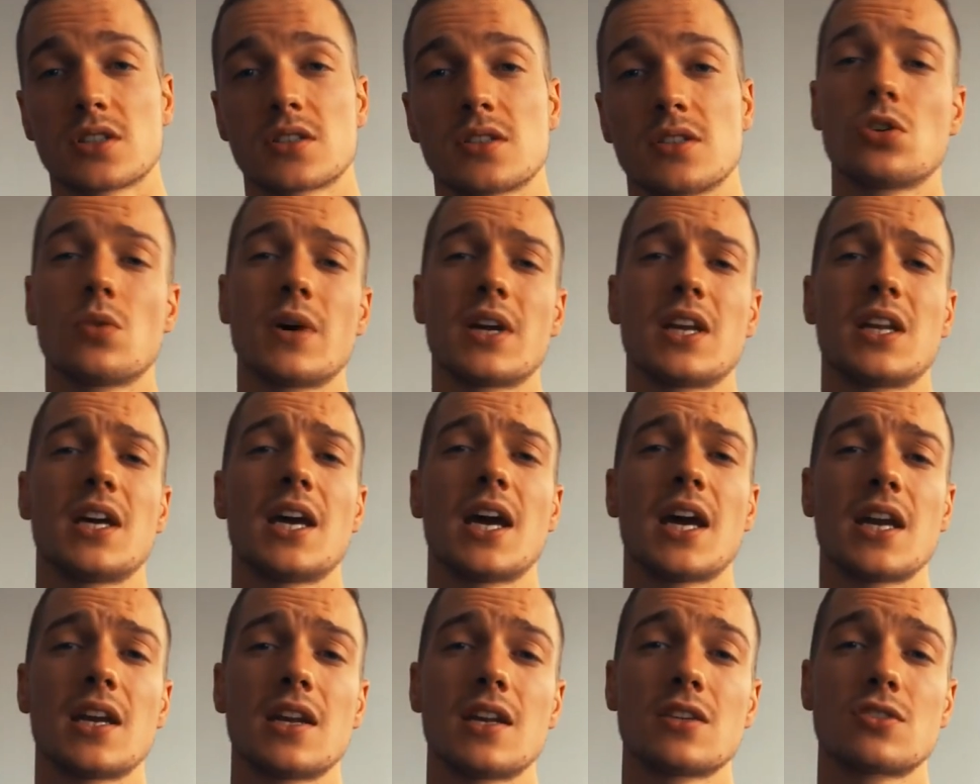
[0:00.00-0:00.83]
So at the
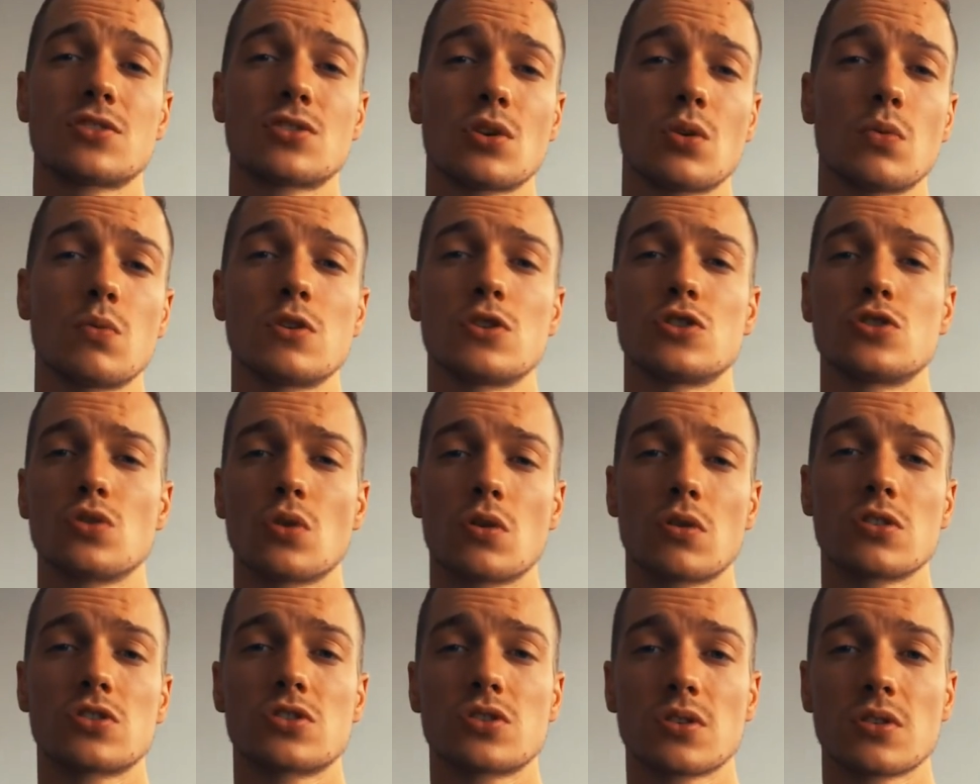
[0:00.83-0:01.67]
end, it's always
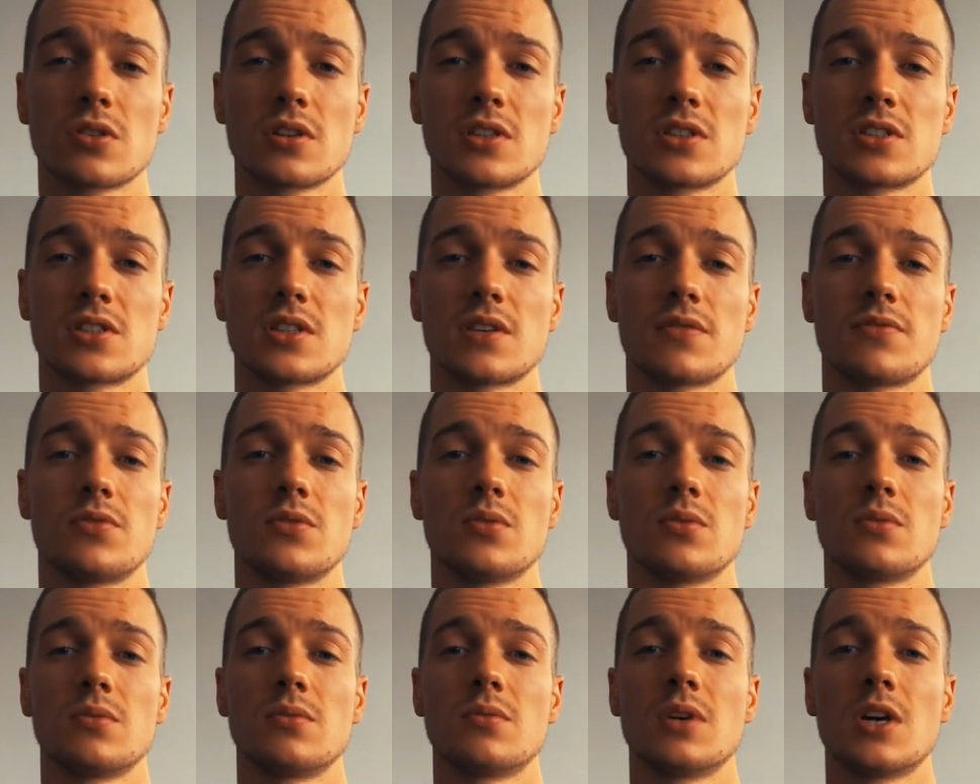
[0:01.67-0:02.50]
your choice if
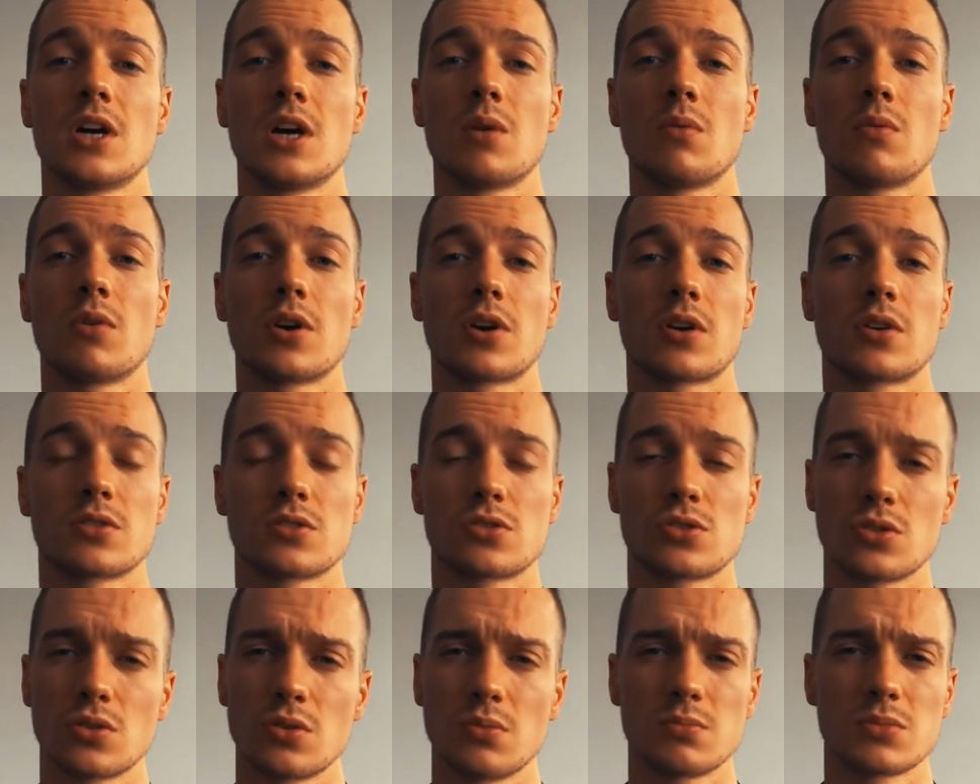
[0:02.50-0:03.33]
you want to
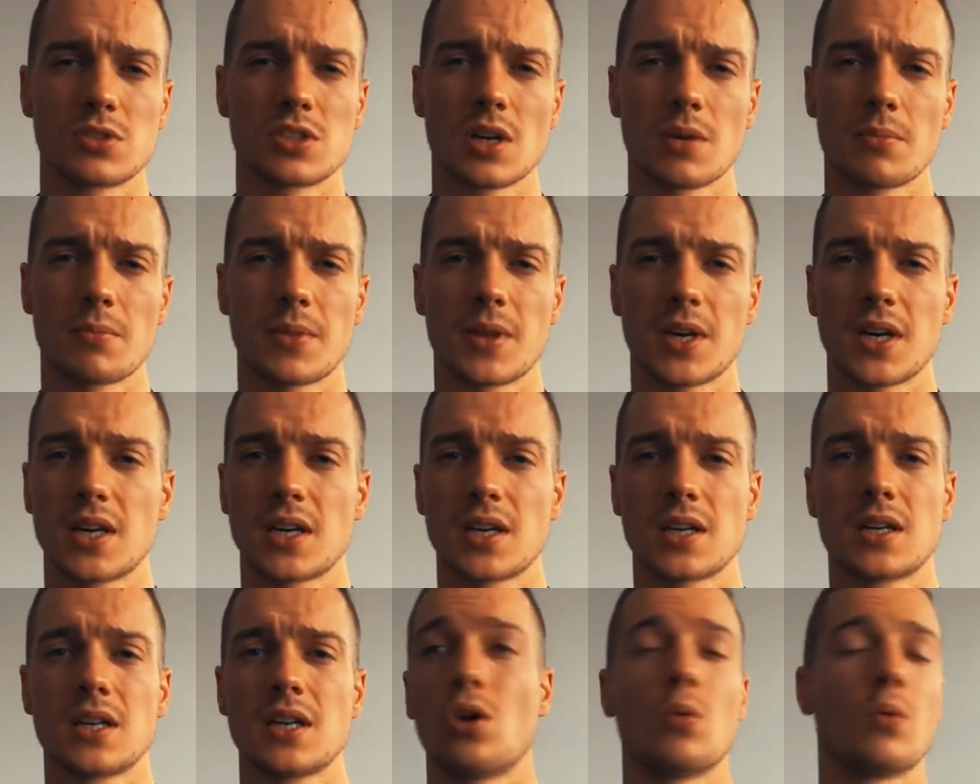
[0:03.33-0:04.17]
consume
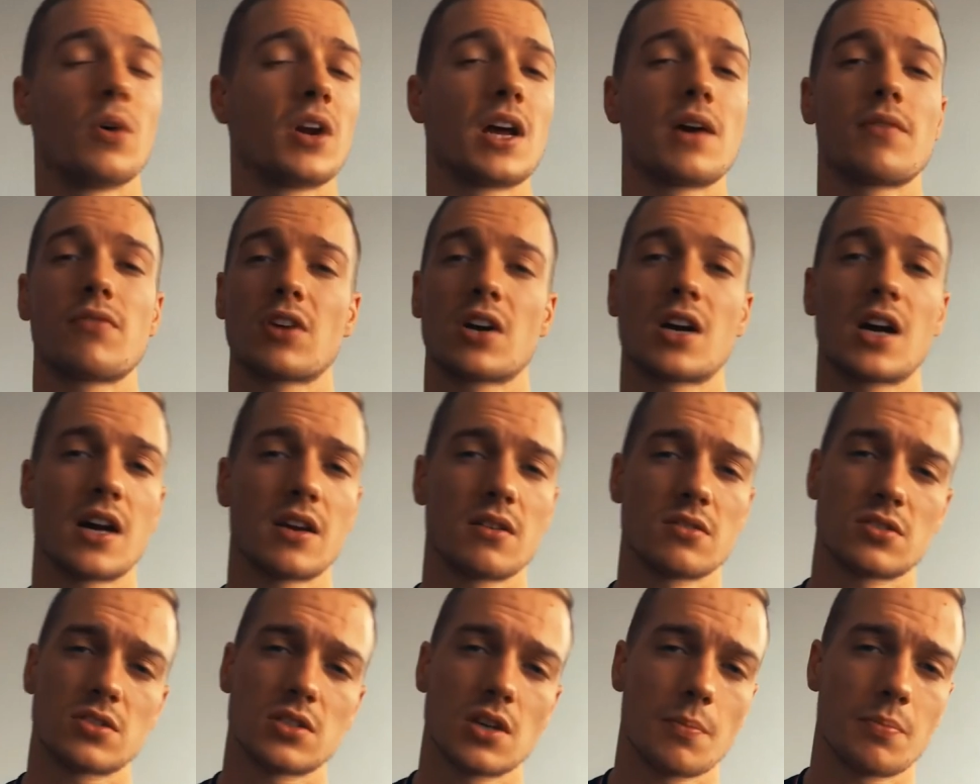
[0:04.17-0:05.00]
something or whatever kind
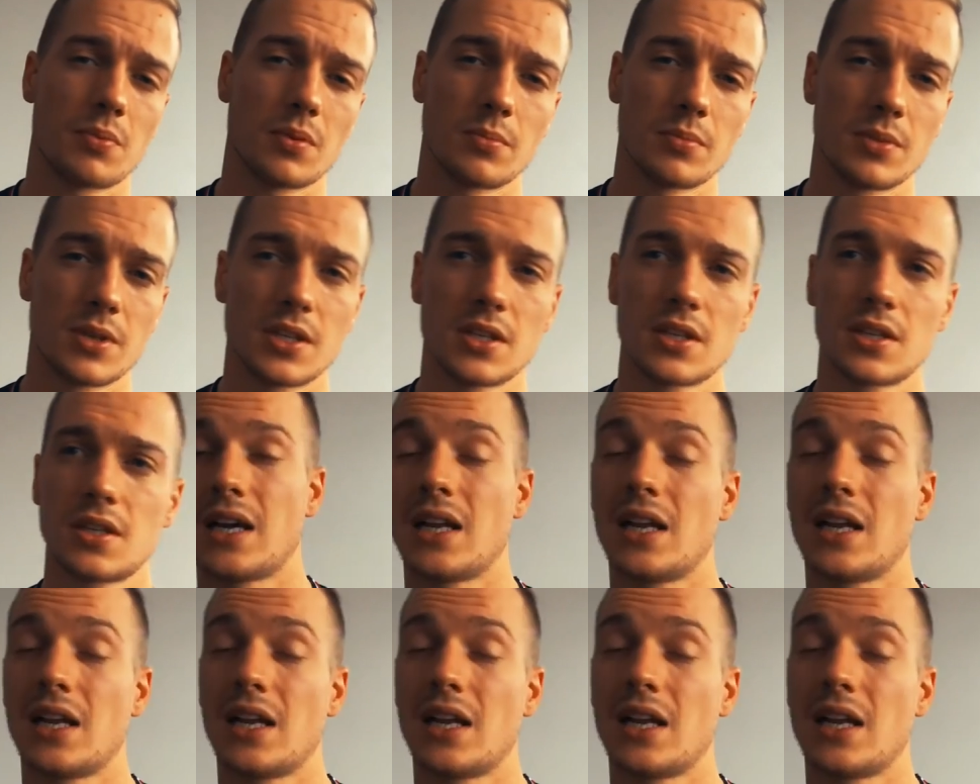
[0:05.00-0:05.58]
of supplement.